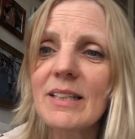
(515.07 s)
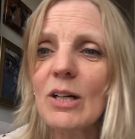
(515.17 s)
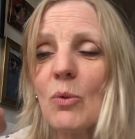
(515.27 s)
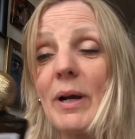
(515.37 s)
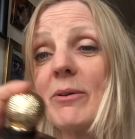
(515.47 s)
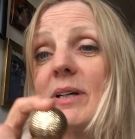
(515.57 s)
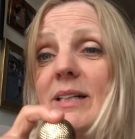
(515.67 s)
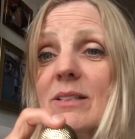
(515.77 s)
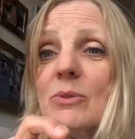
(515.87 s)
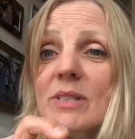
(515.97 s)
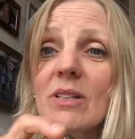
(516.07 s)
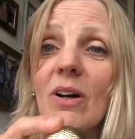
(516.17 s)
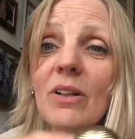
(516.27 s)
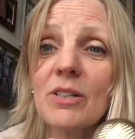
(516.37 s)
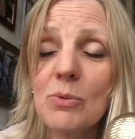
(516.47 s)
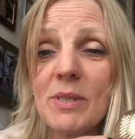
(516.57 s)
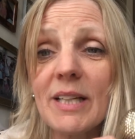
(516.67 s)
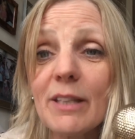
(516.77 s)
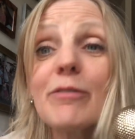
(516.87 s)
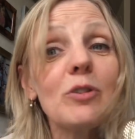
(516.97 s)
around $100 was
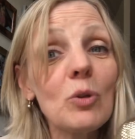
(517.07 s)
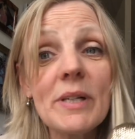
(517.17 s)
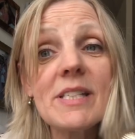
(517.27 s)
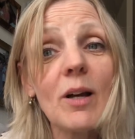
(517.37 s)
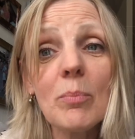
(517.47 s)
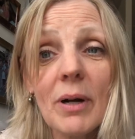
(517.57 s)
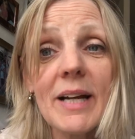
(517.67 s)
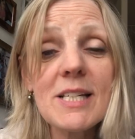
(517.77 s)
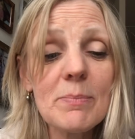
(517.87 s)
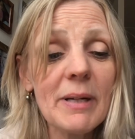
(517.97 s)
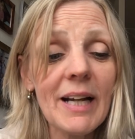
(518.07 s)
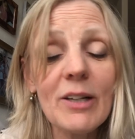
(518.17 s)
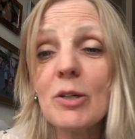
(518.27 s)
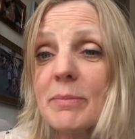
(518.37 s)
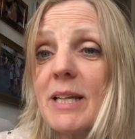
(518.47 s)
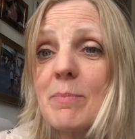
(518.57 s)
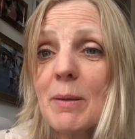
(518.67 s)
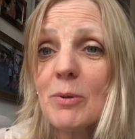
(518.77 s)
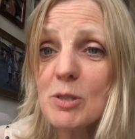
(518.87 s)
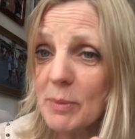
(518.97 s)
like the full retail price, but I heard many
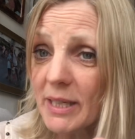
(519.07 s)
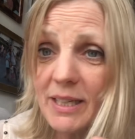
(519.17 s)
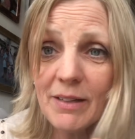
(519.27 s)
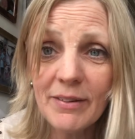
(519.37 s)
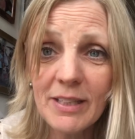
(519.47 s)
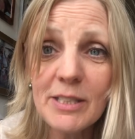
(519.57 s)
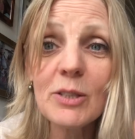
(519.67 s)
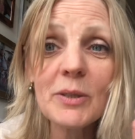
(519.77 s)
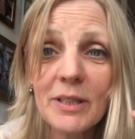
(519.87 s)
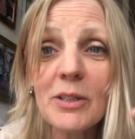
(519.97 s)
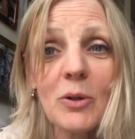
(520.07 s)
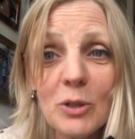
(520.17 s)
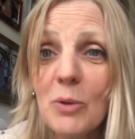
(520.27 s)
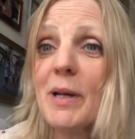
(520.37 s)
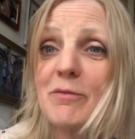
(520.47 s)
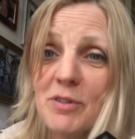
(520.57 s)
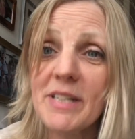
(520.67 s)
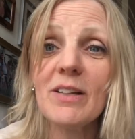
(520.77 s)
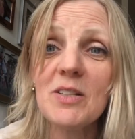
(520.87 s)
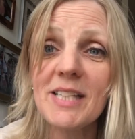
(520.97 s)
people speaking of it as look, you know, look around for
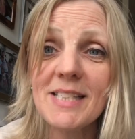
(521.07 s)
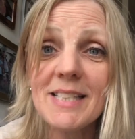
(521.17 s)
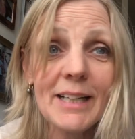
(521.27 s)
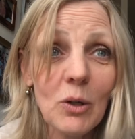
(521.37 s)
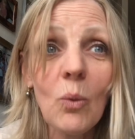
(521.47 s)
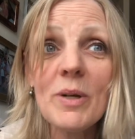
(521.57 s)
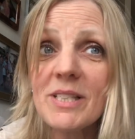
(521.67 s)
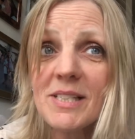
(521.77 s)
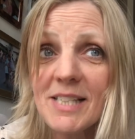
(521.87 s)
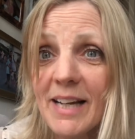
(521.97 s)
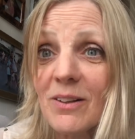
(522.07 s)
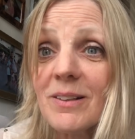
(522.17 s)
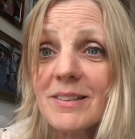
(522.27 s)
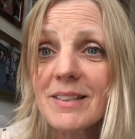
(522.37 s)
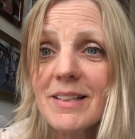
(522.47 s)
deals because it's like always on sale.